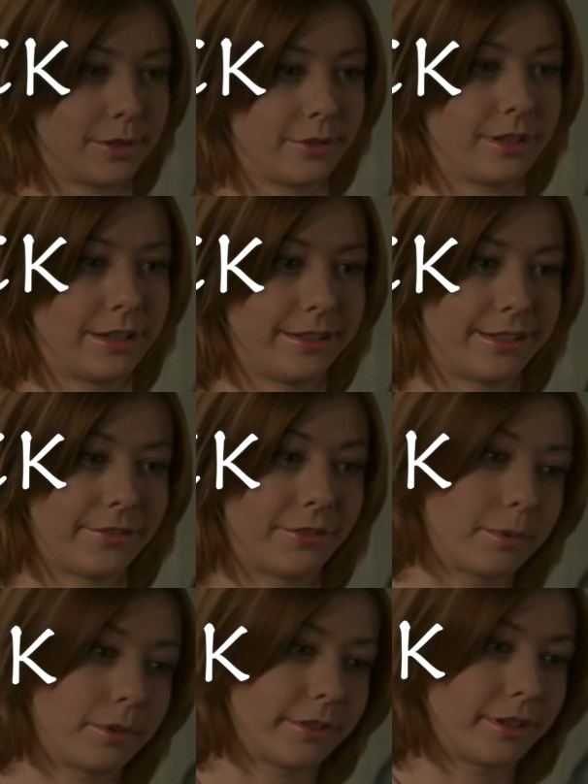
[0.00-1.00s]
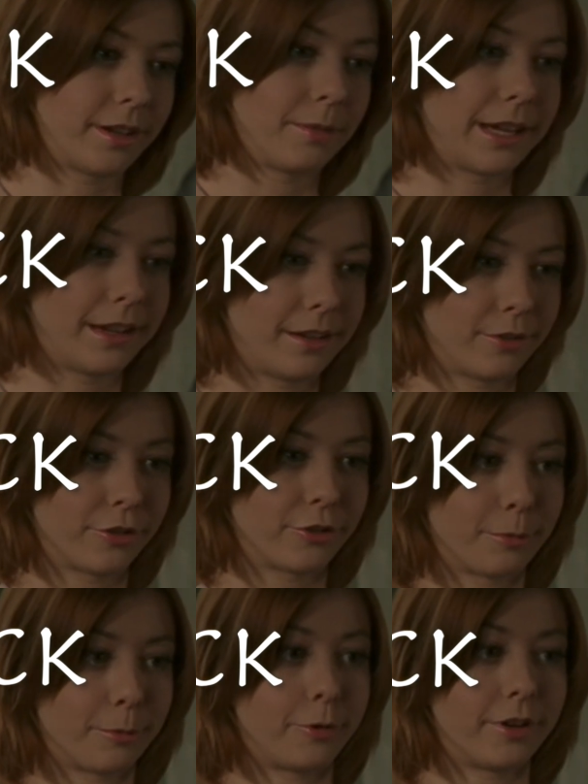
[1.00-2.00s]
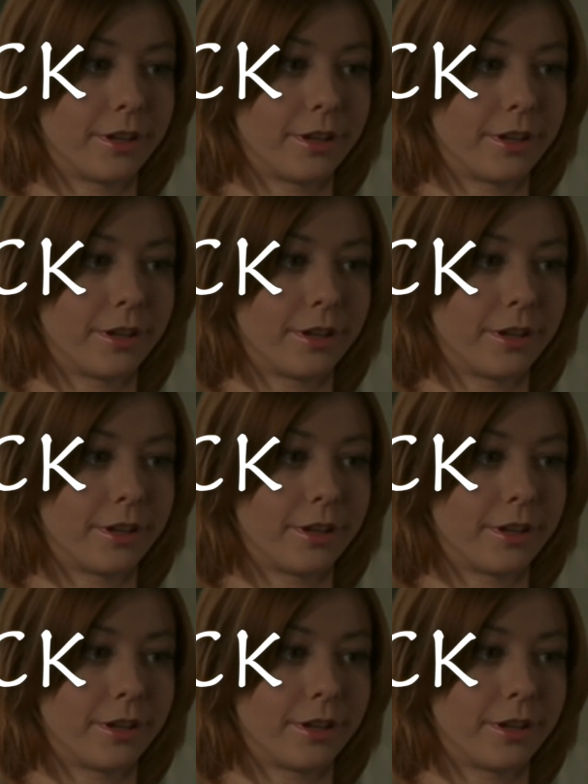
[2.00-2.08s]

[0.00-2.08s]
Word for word: subplot kind of has been resolved,